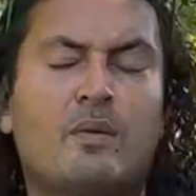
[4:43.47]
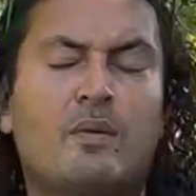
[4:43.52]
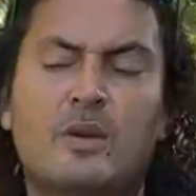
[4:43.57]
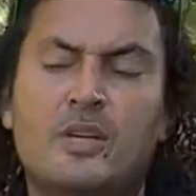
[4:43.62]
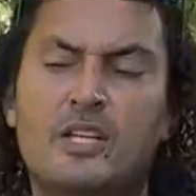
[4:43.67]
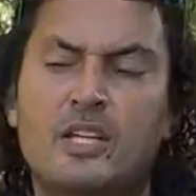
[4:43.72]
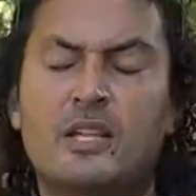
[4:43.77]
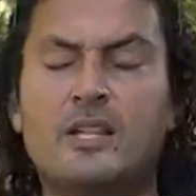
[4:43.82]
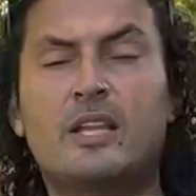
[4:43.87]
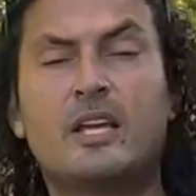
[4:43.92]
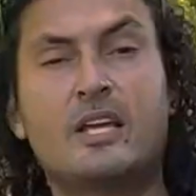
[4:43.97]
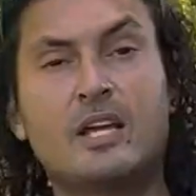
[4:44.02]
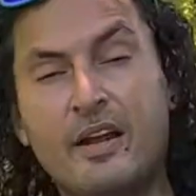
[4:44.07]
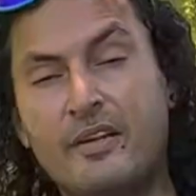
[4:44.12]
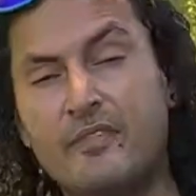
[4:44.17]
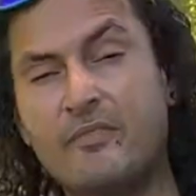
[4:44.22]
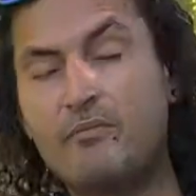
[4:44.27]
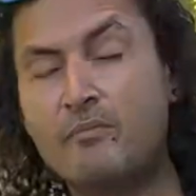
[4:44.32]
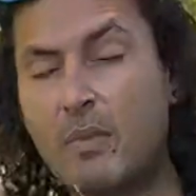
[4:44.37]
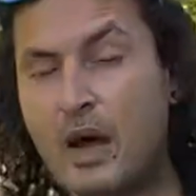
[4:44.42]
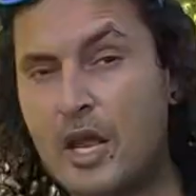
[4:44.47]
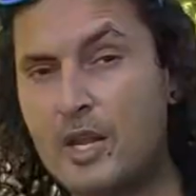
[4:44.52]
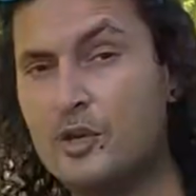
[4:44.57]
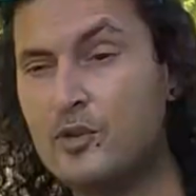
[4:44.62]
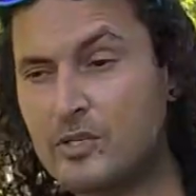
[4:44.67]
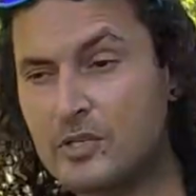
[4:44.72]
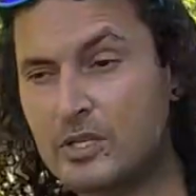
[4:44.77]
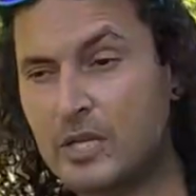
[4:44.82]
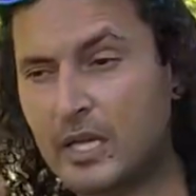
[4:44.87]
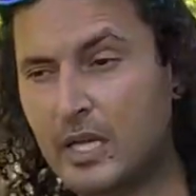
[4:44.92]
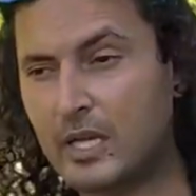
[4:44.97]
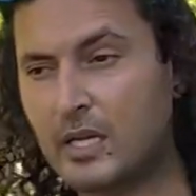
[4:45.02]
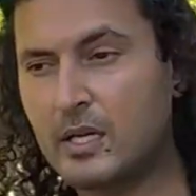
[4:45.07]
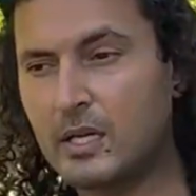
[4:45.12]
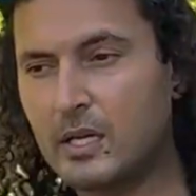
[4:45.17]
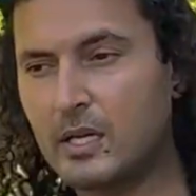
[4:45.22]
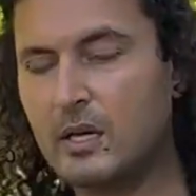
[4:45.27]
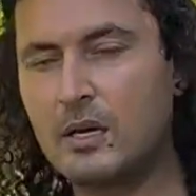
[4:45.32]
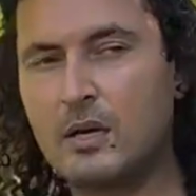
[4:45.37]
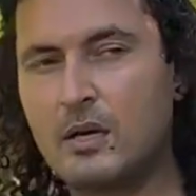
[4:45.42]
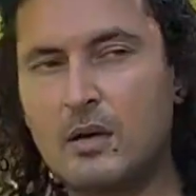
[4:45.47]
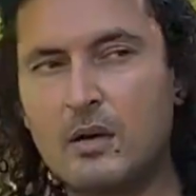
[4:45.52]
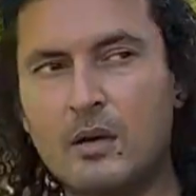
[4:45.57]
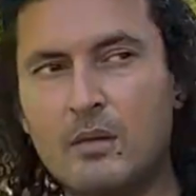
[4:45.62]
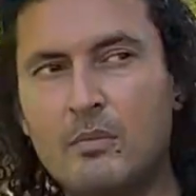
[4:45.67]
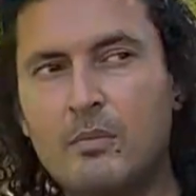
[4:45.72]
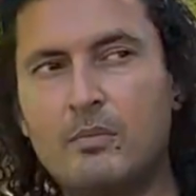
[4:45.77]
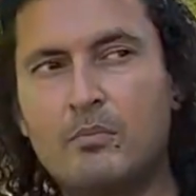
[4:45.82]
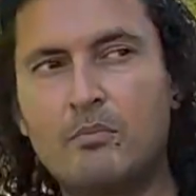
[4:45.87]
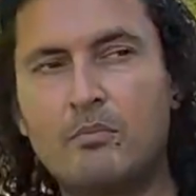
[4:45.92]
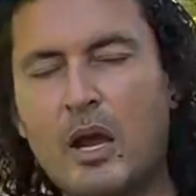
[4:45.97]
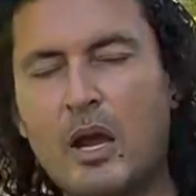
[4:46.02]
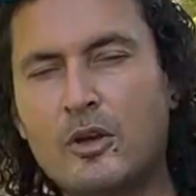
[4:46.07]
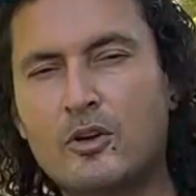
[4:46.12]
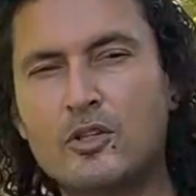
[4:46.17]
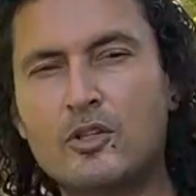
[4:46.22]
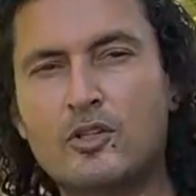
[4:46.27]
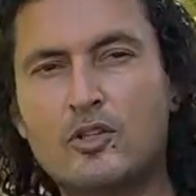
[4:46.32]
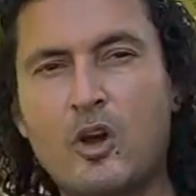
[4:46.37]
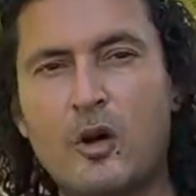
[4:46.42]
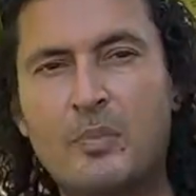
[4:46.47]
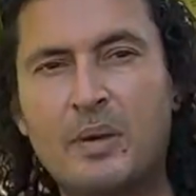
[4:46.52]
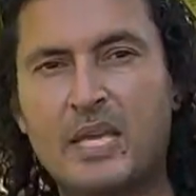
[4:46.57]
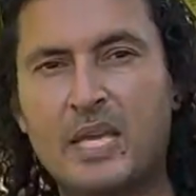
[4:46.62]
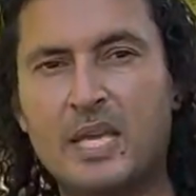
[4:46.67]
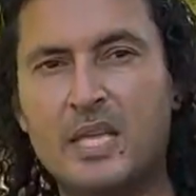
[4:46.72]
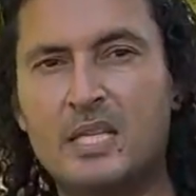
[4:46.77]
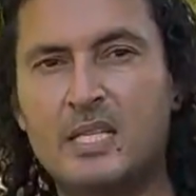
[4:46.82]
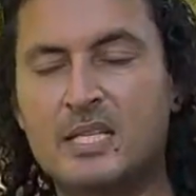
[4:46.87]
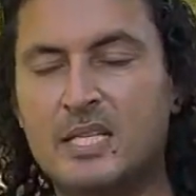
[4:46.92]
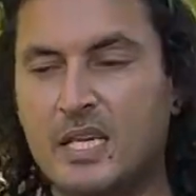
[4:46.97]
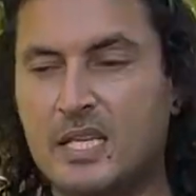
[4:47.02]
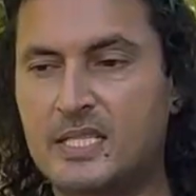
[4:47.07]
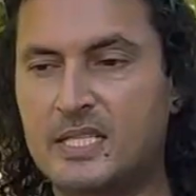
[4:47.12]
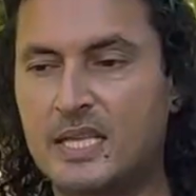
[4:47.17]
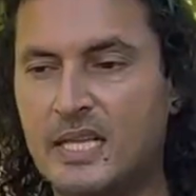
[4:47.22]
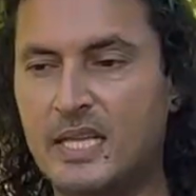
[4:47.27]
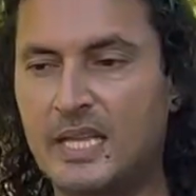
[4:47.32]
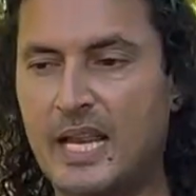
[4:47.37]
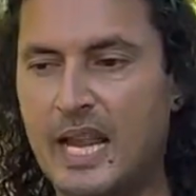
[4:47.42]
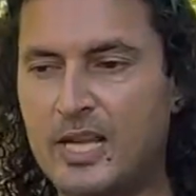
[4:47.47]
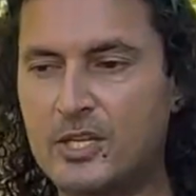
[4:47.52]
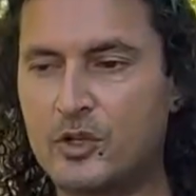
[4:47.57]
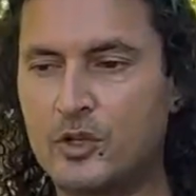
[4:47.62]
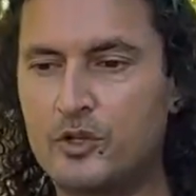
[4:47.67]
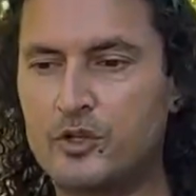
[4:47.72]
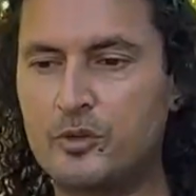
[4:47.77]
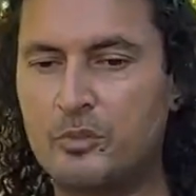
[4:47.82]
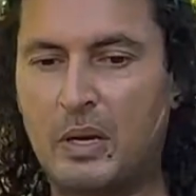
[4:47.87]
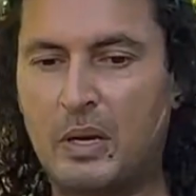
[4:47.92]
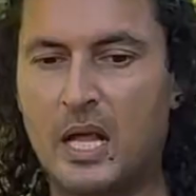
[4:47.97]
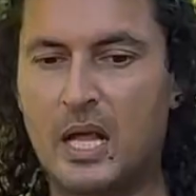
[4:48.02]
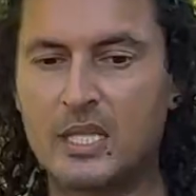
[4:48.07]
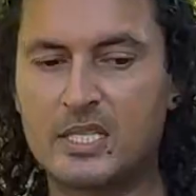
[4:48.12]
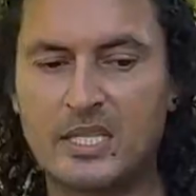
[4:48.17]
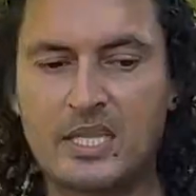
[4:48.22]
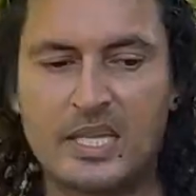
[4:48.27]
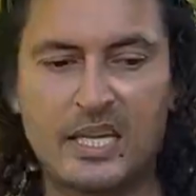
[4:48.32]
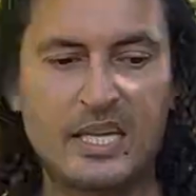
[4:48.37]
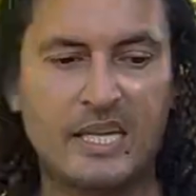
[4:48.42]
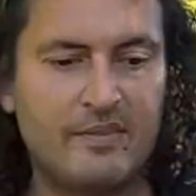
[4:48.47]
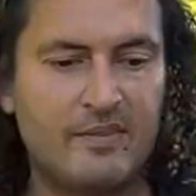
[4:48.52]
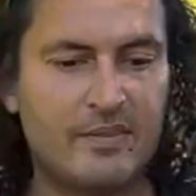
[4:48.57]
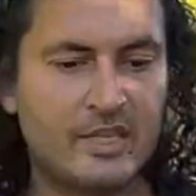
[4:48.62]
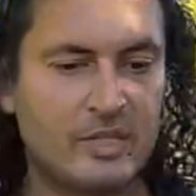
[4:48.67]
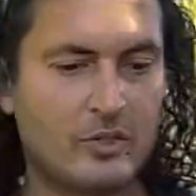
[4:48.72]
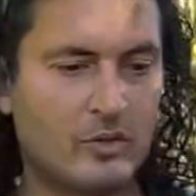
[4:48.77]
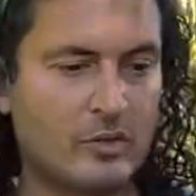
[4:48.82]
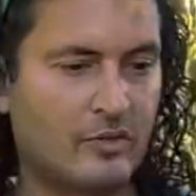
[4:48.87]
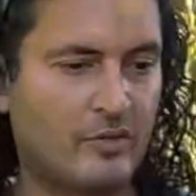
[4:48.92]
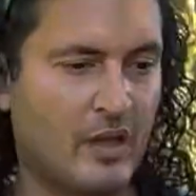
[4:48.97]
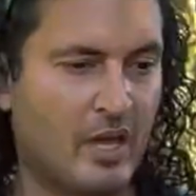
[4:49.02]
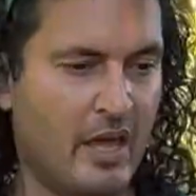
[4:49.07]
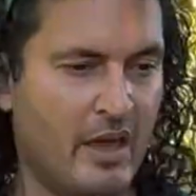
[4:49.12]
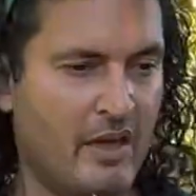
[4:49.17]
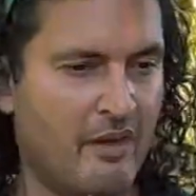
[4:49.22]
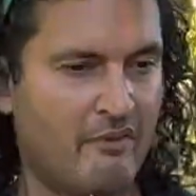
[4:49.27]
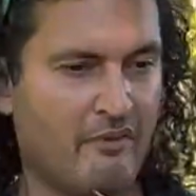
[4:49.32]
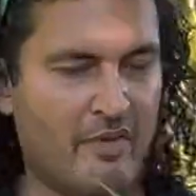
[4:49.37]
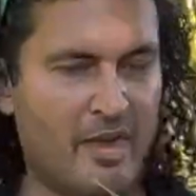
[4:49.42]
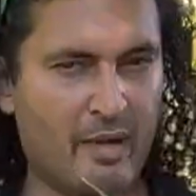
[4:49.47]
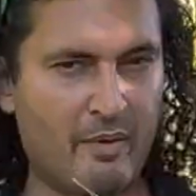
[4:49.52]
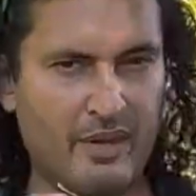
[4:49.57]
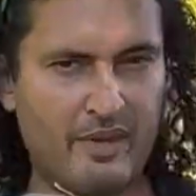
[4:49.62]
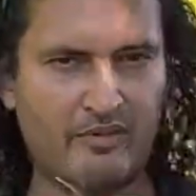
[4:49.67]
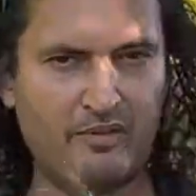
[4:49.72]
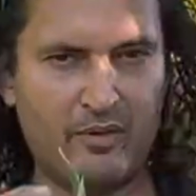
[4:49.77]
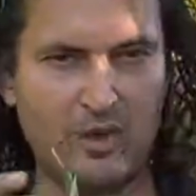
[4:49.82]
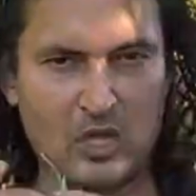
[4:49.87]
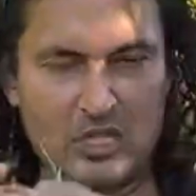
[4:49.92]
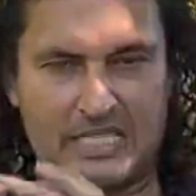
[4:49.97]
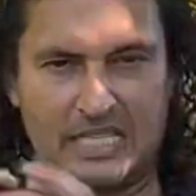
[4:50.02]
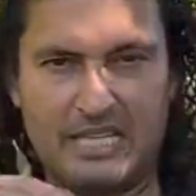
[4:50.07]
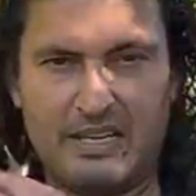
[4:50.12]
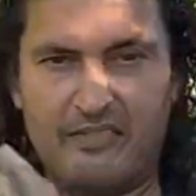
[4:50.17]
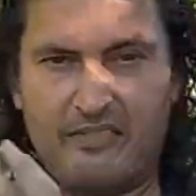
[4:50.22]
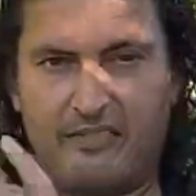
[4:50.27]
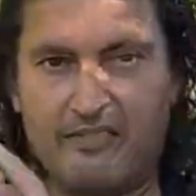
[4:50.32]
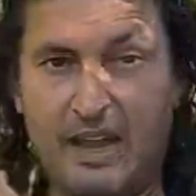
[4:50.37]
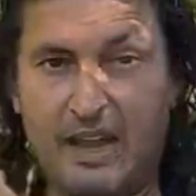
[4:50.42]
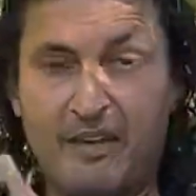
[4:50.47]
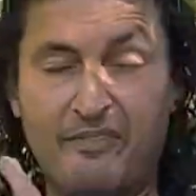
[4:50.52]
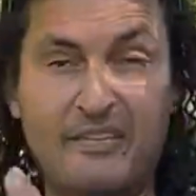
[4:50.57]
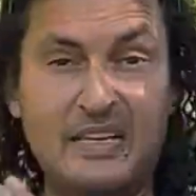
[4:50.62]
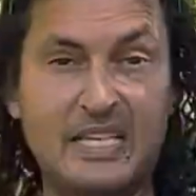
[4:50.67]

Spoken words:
actually, they're kind of minute, like microscopic insects that latch onto plants and they leave this sort of fairy, flossy, fluffy